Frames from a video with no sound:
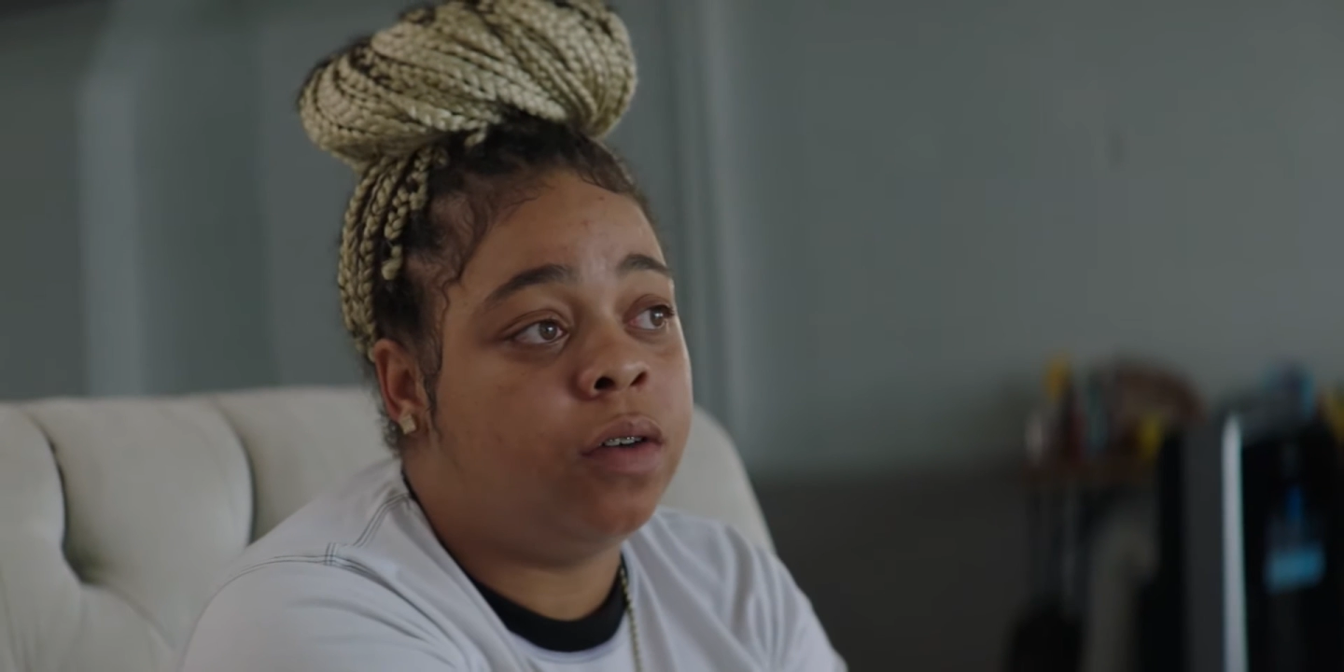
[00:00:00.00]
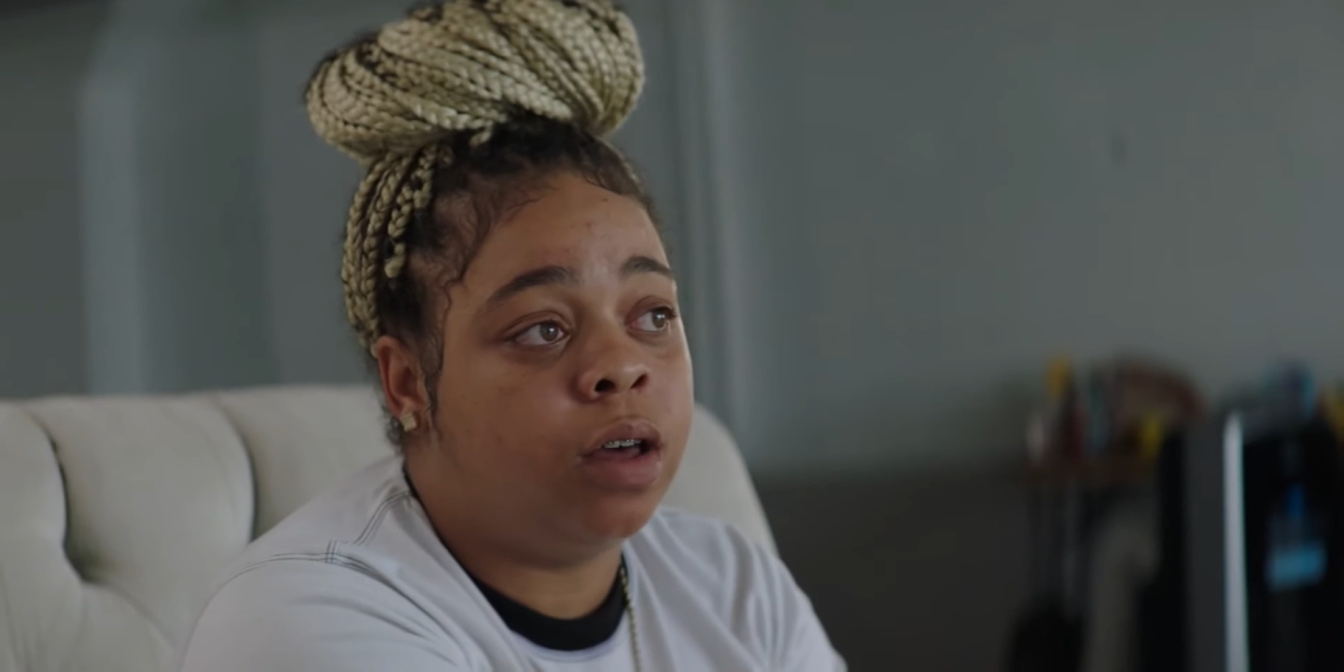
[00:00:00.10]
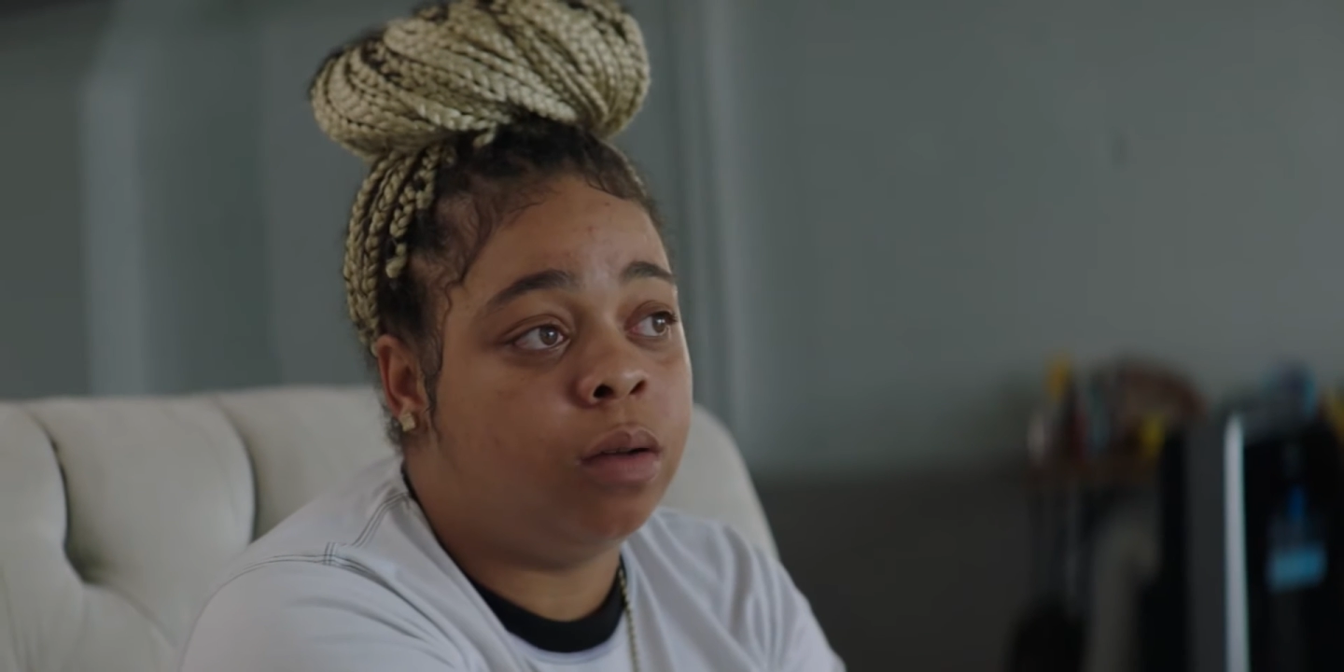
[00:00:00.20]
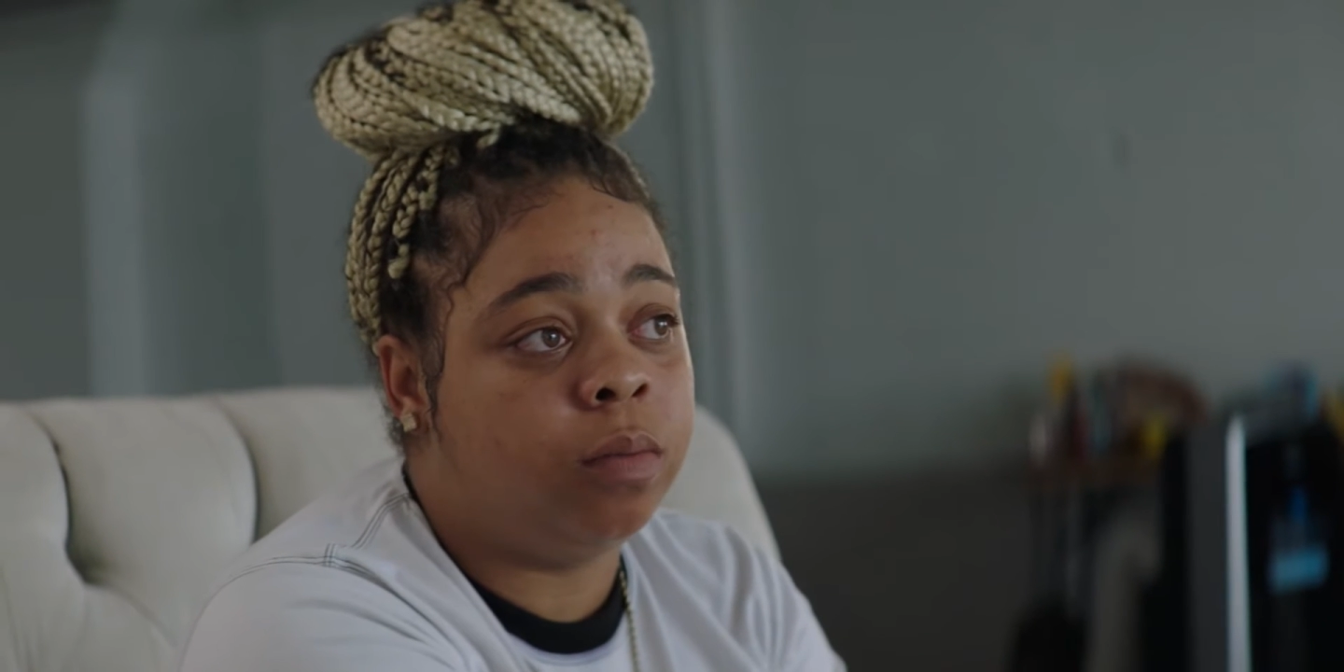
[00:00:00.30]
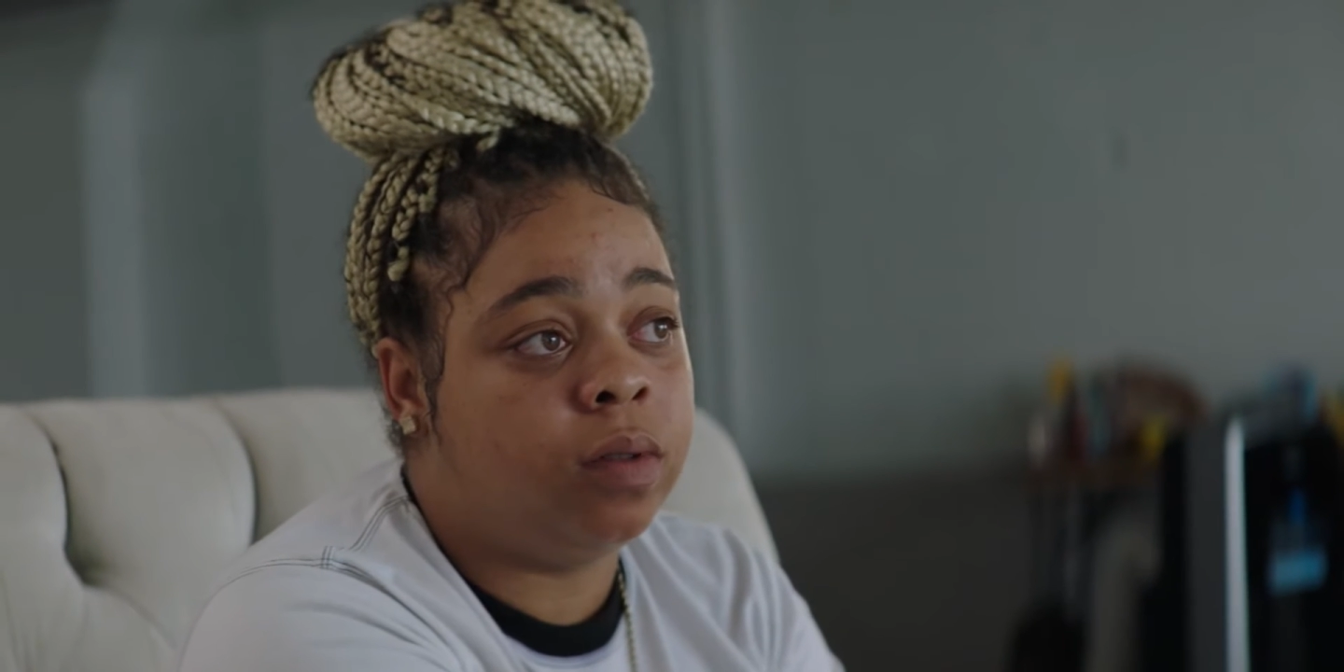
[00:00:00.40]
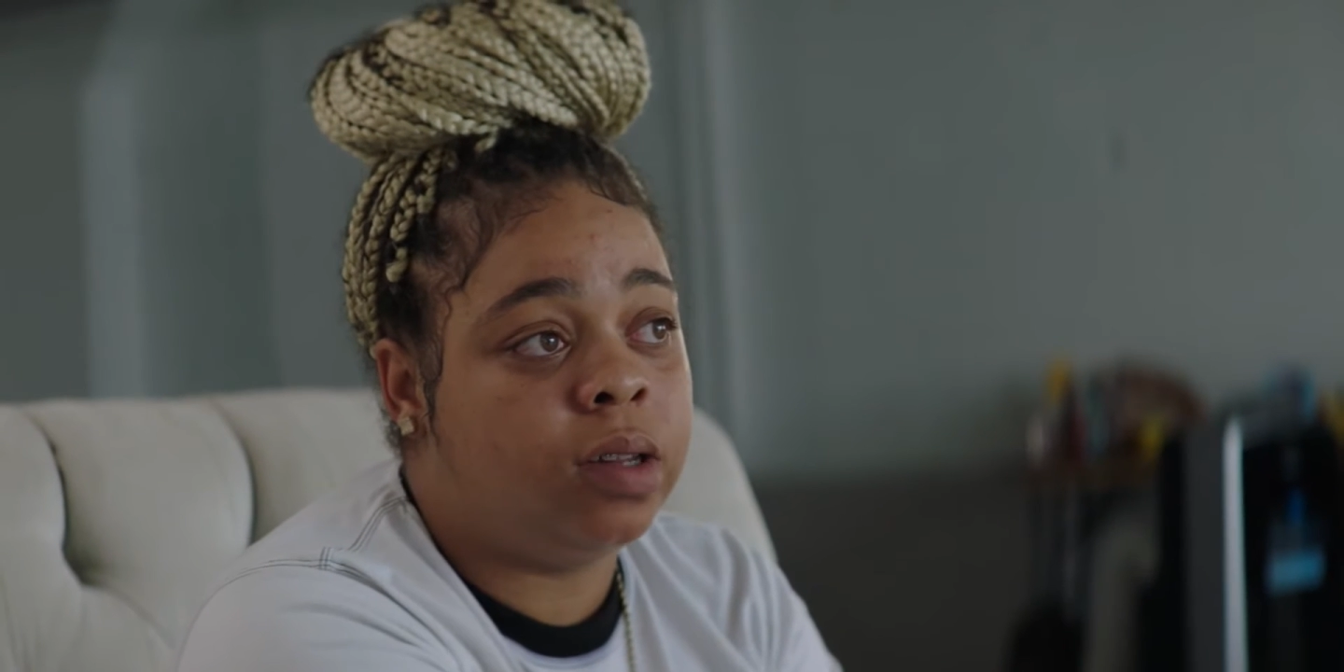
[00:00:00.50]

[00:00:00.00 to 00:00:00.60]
helped